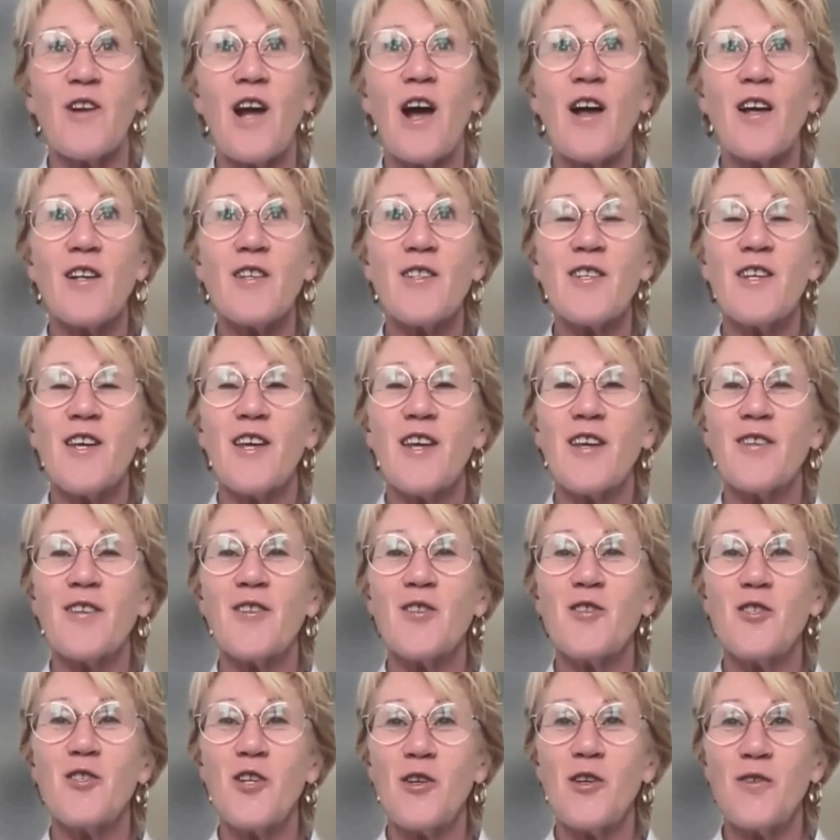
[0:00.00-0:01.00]
Asking
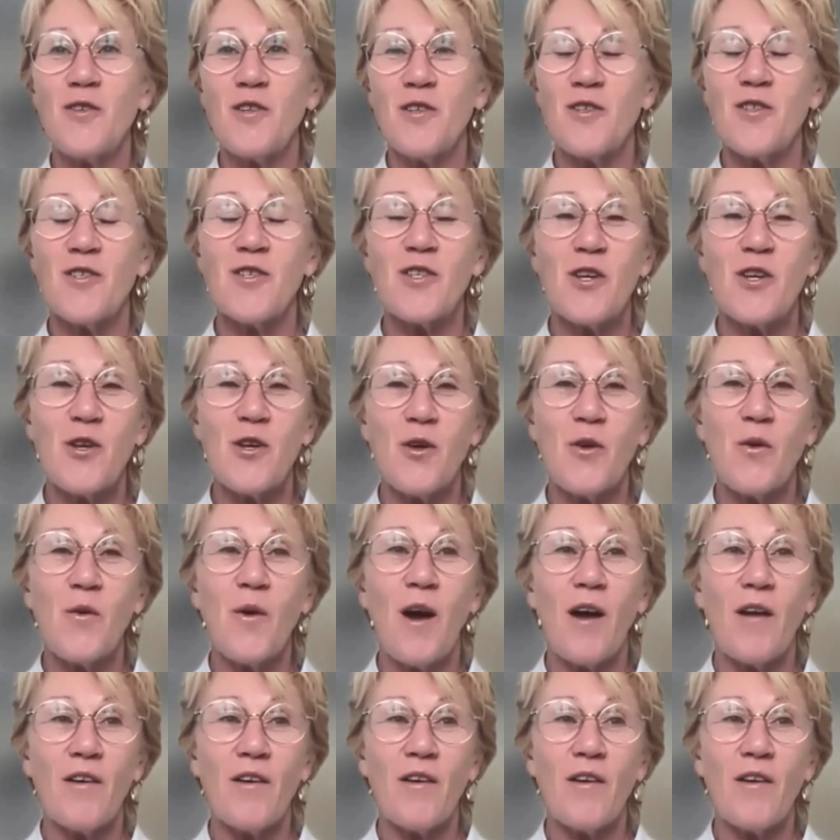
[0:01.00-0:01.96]
students who